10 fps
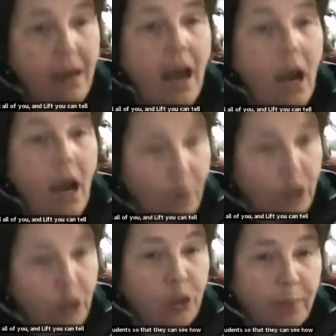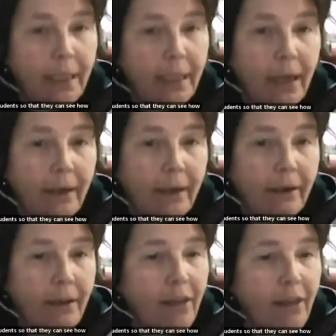how it should be done.
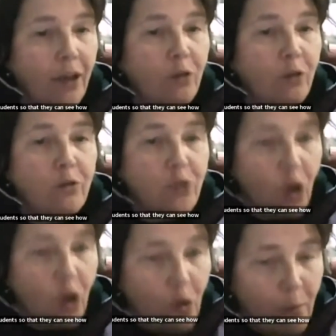Thank you so